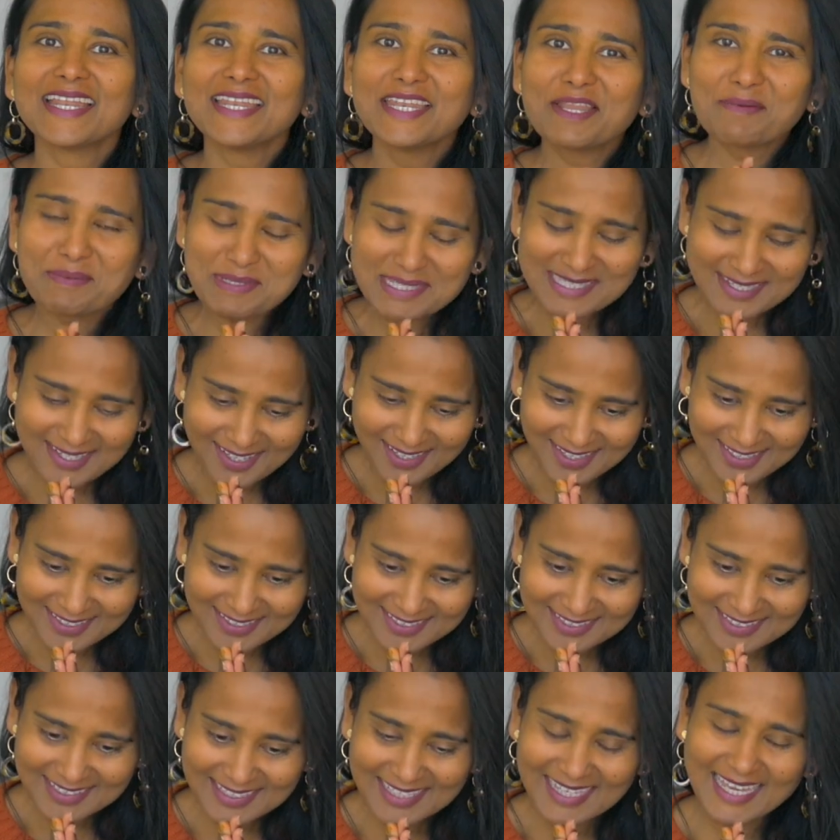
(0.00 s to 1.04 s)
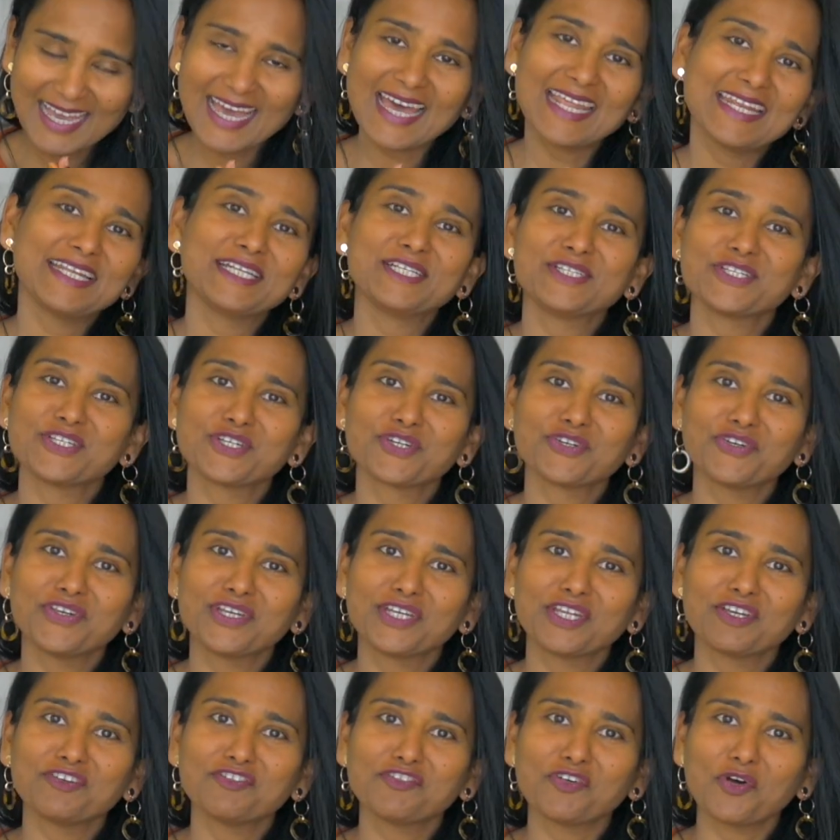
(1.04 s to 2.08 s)
Namaskar, an Indian
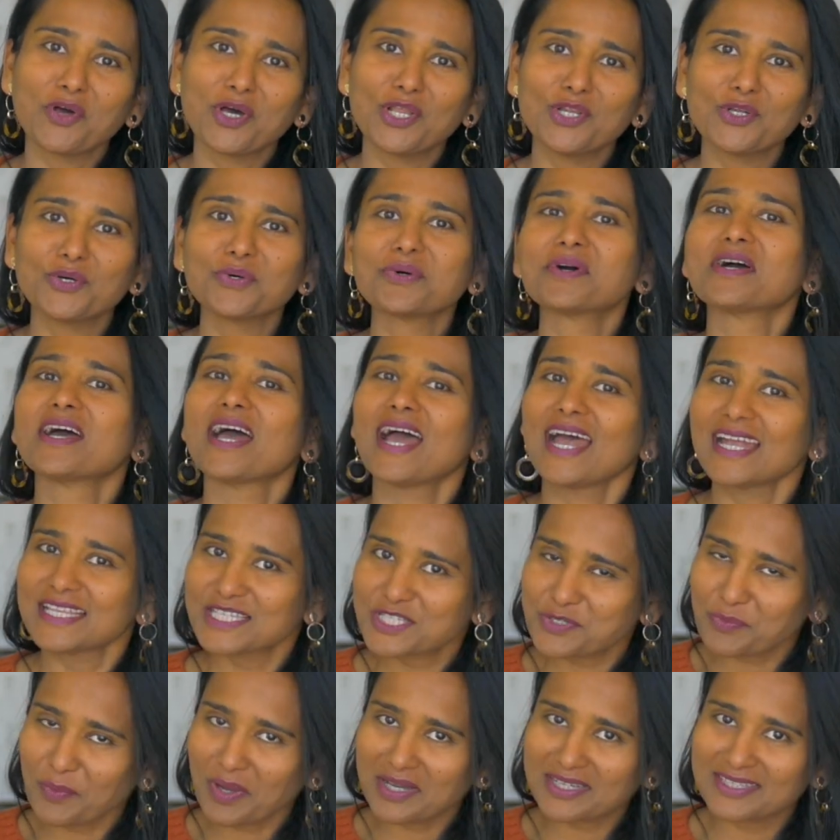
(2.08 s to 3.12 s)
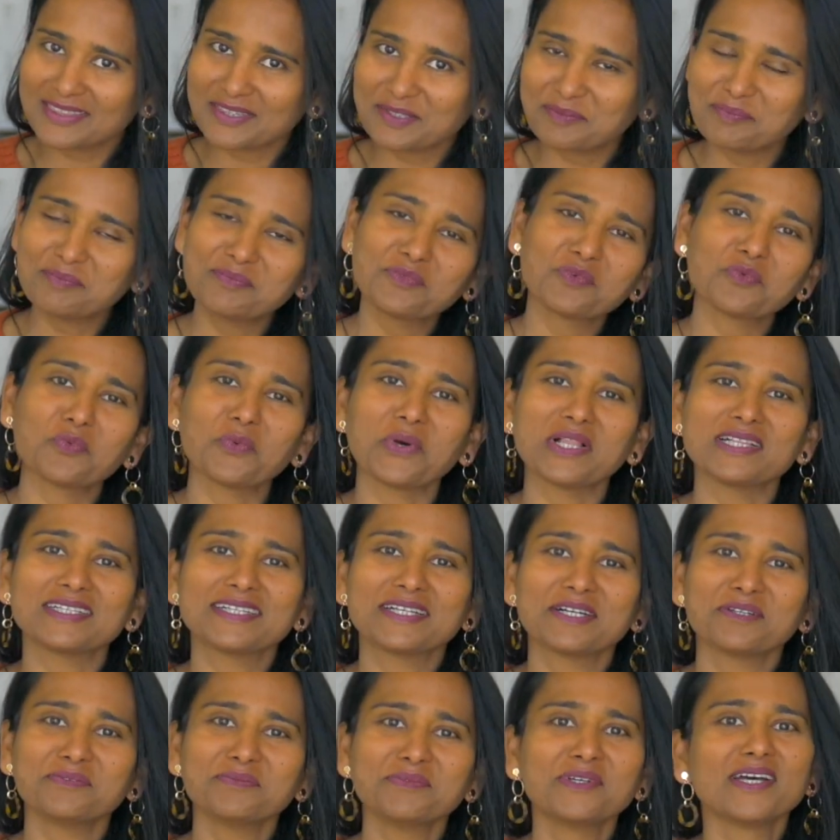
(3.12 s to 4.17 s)
greeting for hello and swagatam,
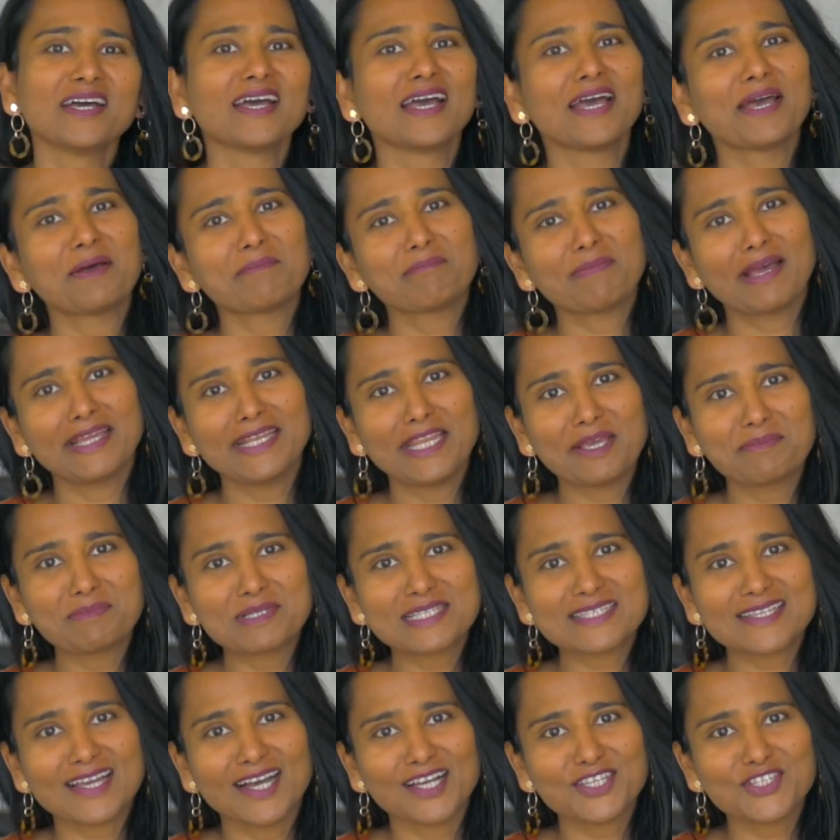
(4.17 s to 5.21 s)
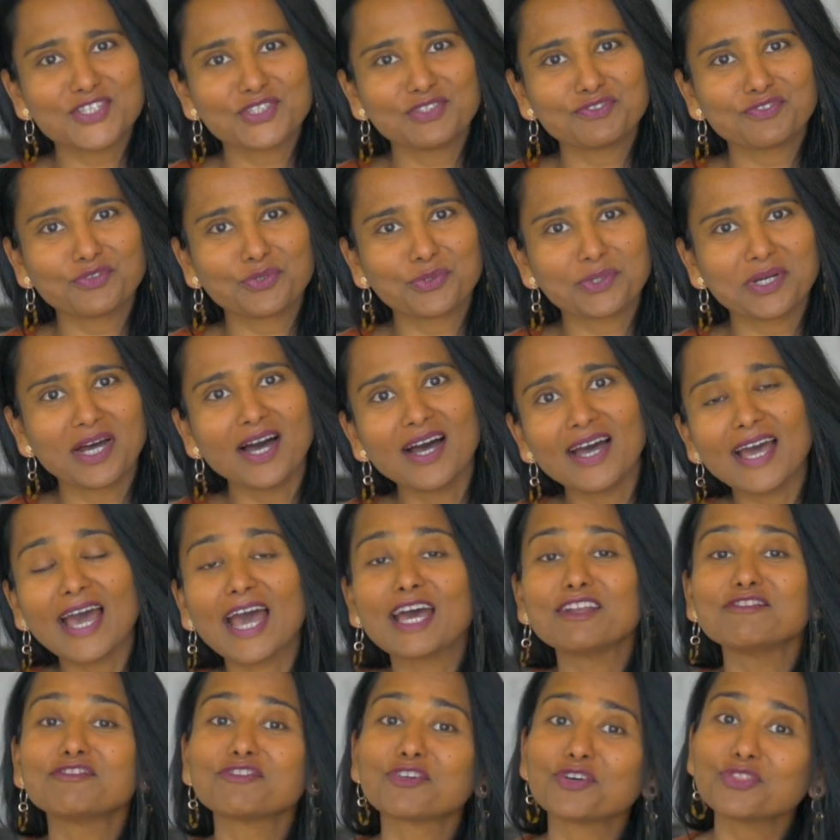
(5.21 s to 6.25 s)
welcome. My name is Kajal,
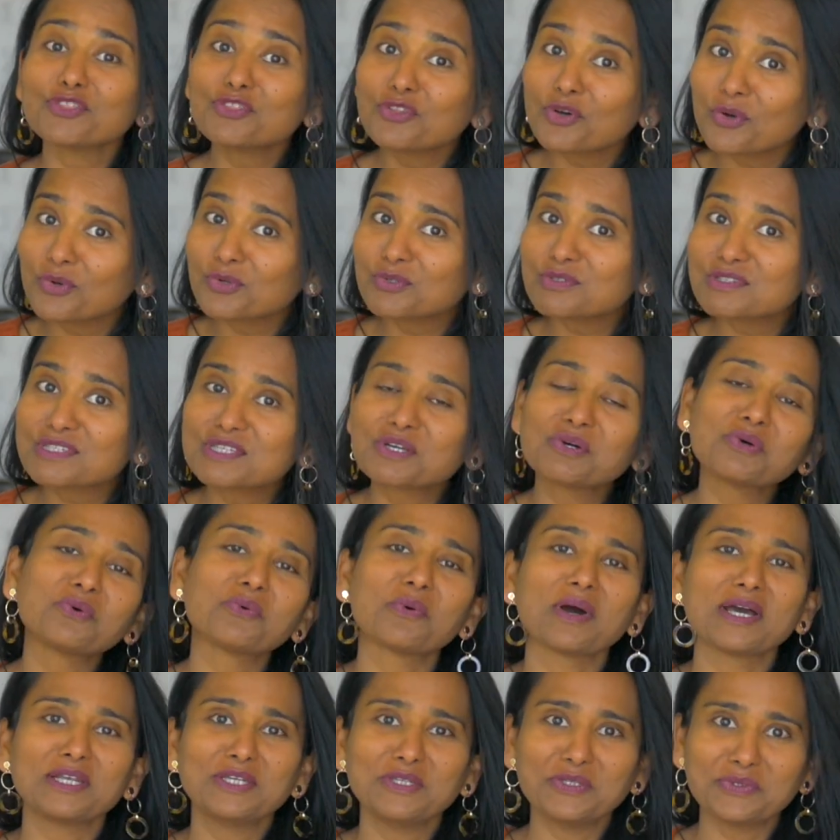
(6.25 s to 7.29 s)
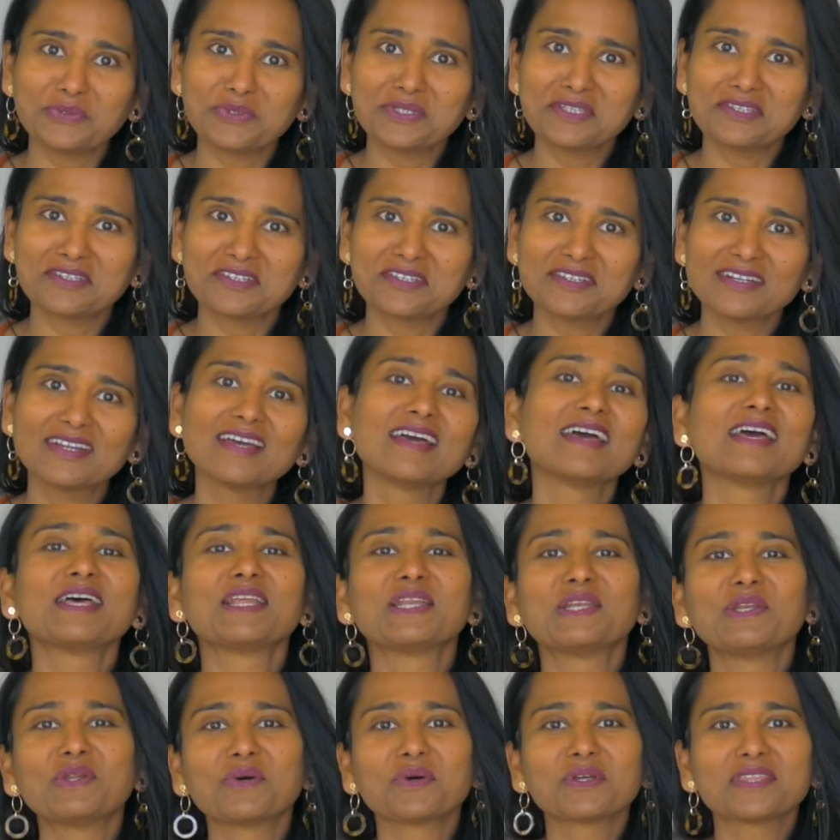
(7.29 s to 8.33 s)
and for those who are new here,
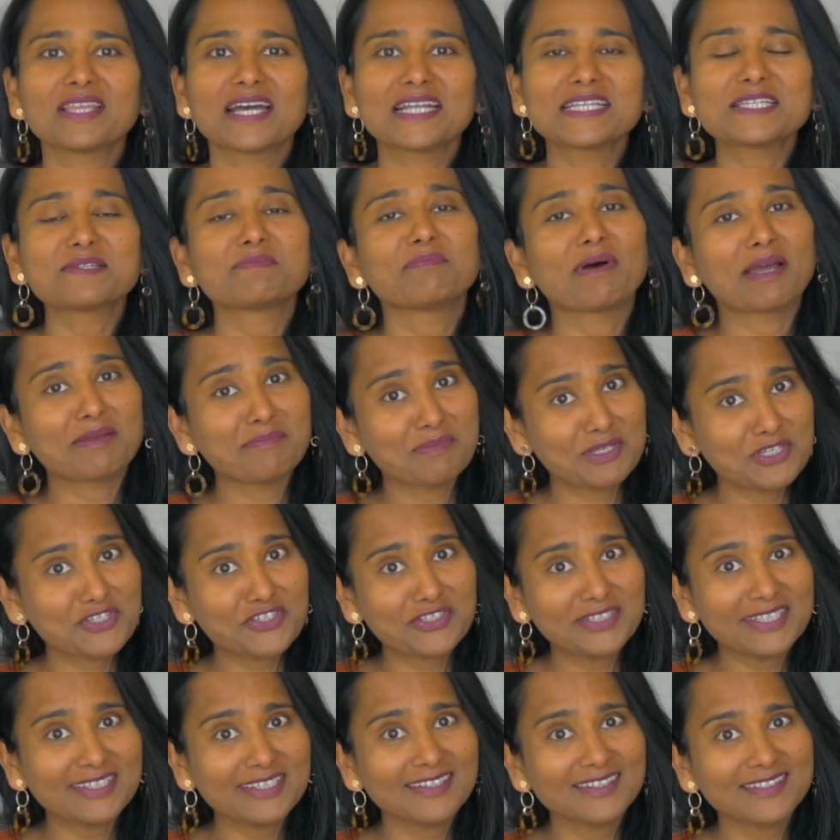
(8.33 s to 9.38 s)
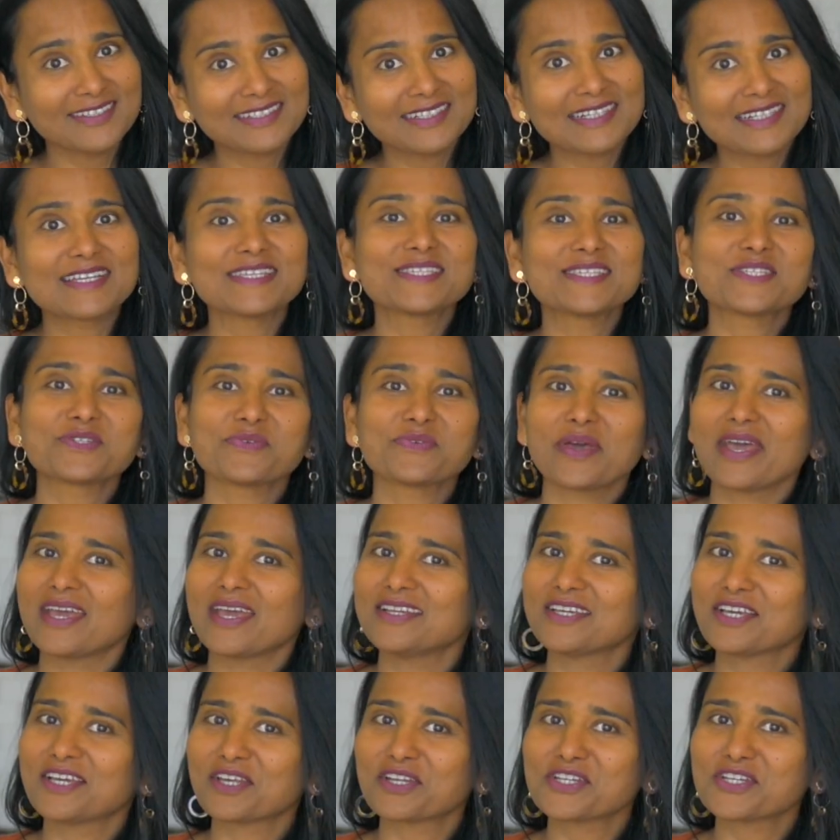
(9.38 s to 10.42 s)
know that my mission here is to
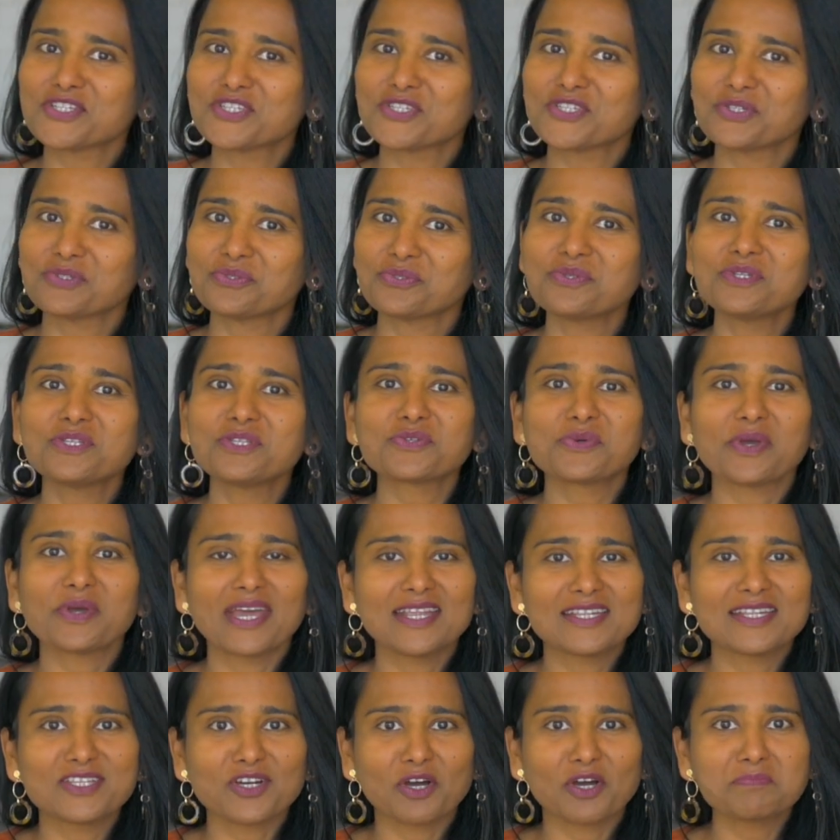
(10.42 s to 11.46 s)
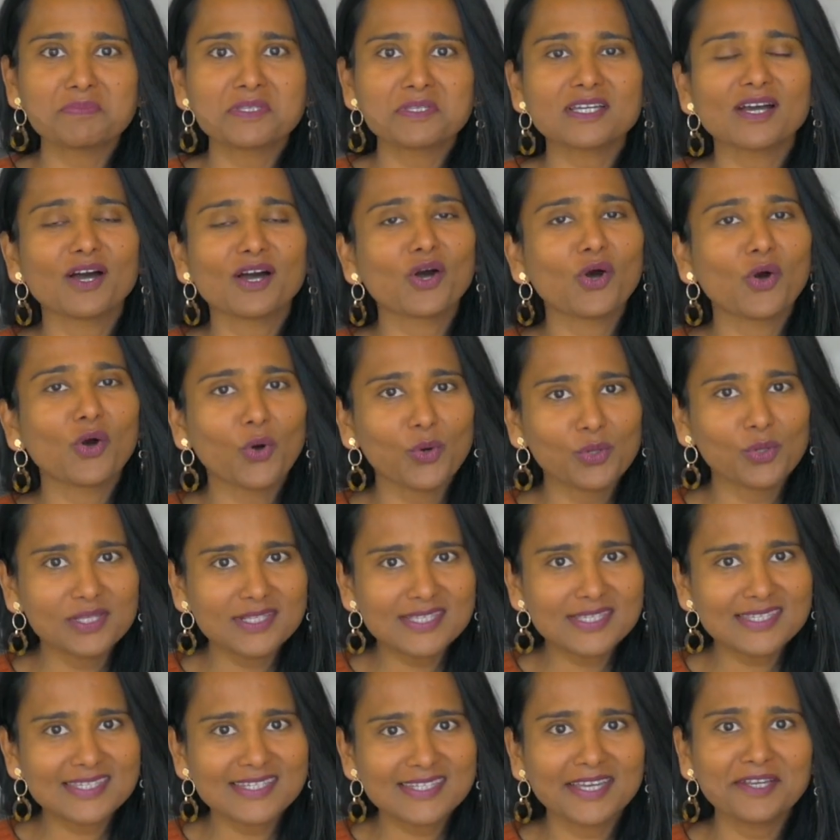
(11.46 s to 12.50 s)
encourage you to adopt a
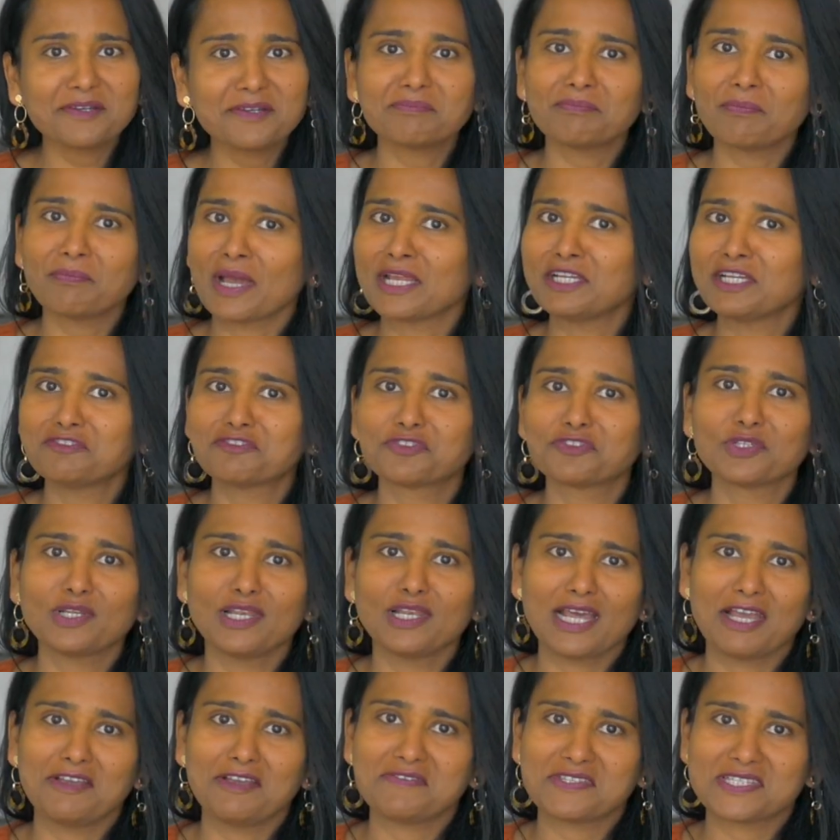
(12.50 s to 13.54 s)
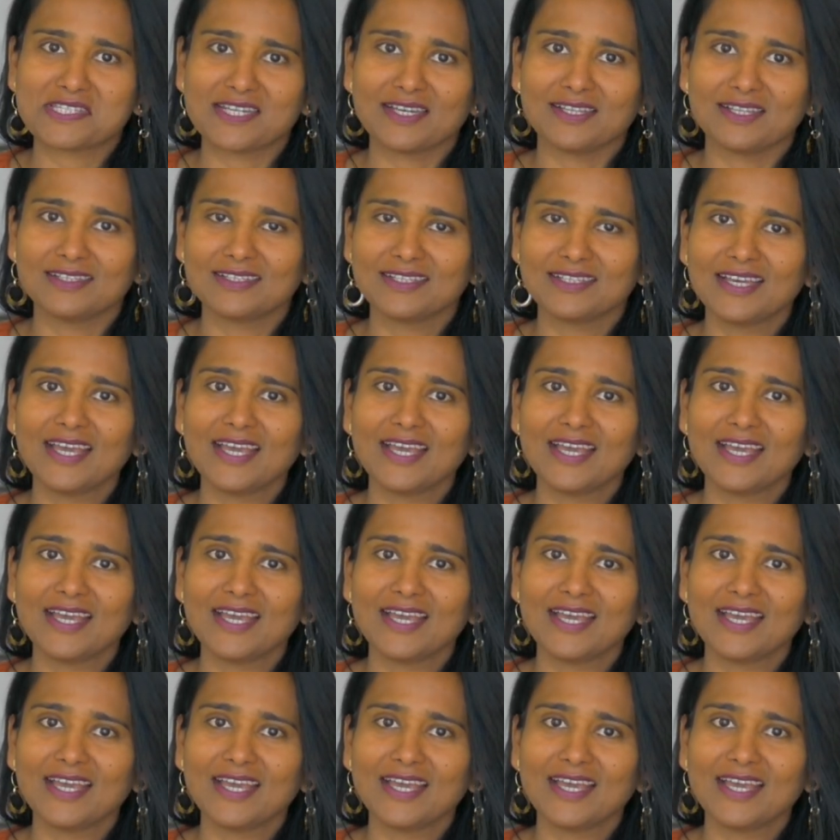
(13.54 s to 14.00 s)
holistic, mindful lifestyle.